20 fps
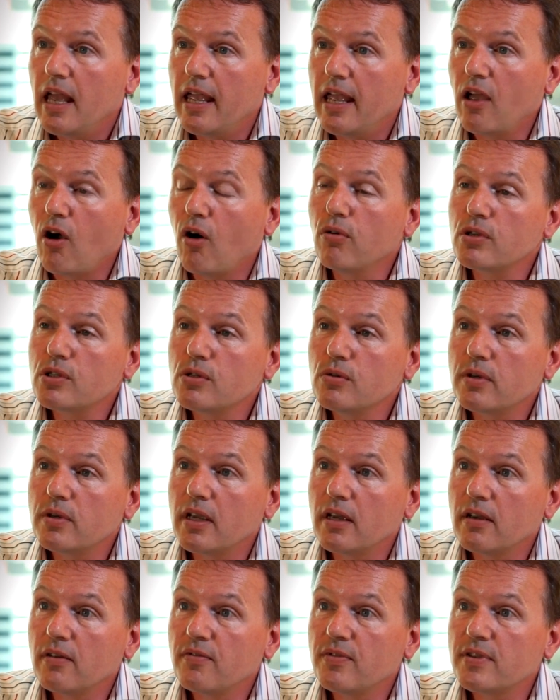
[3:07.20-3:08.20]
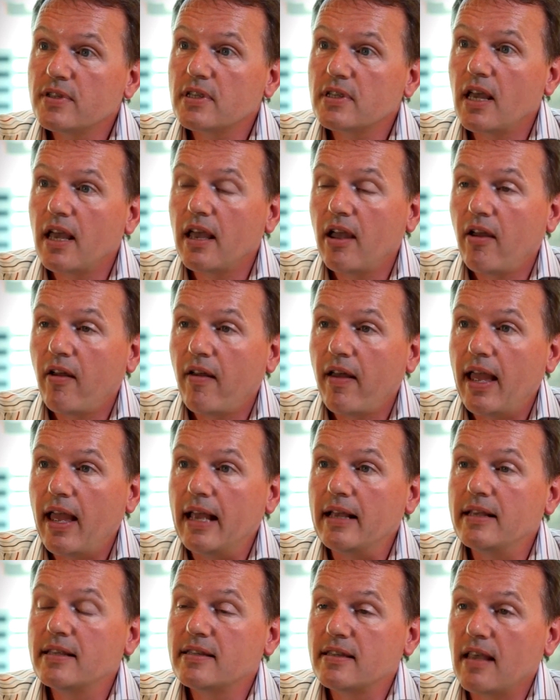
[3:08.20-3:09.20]
It also gives
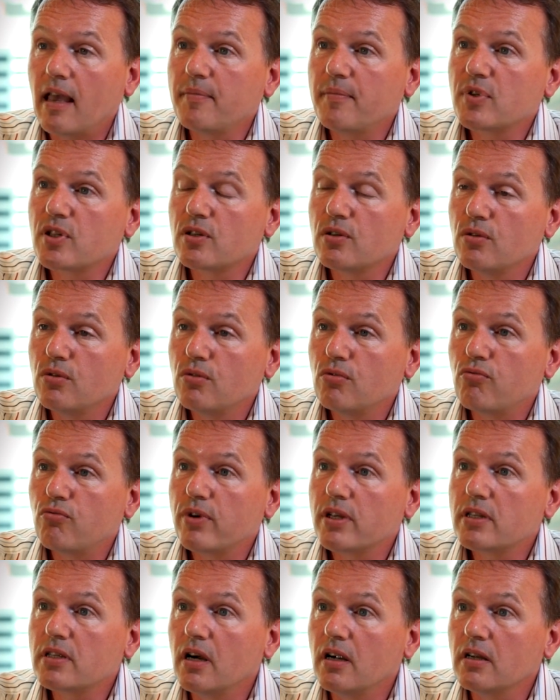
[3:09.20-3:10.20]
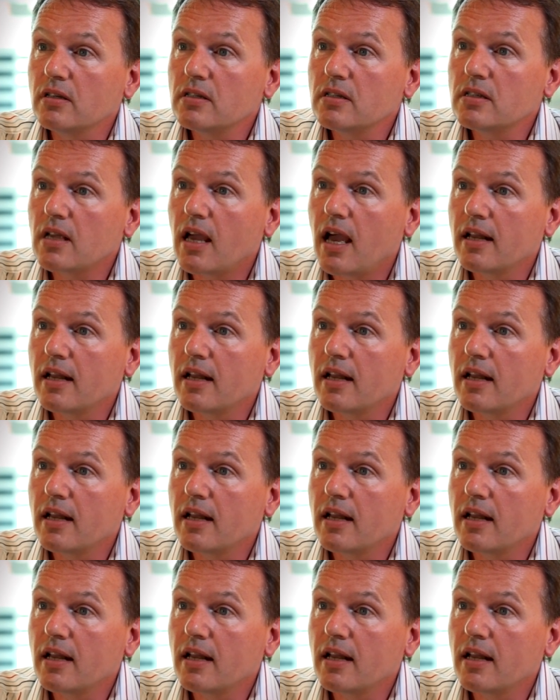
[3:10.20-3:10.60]
exceptional returns,